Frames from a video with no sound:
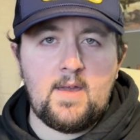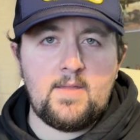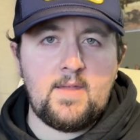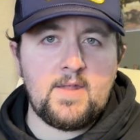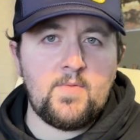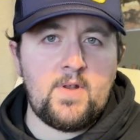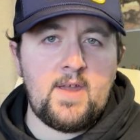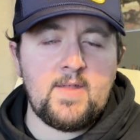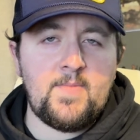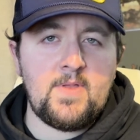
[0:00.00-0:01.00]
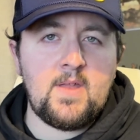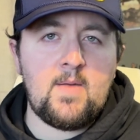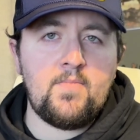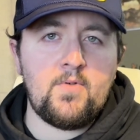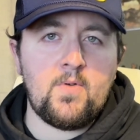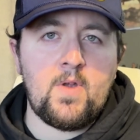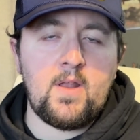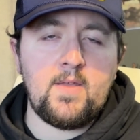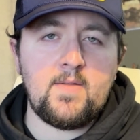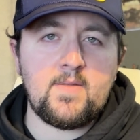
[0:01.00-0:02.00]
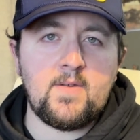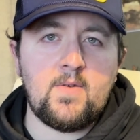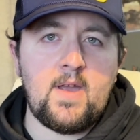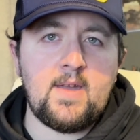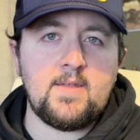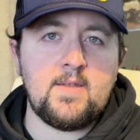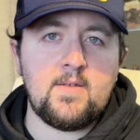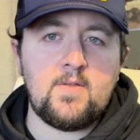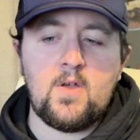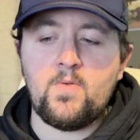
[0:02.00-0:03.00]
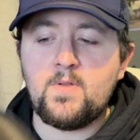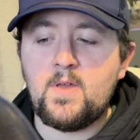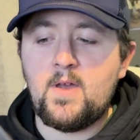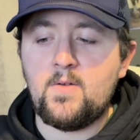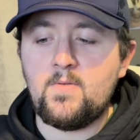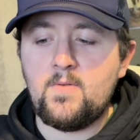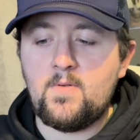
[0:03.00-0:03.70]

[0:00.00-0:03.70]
This one has been tempered already, so it has a lower tone.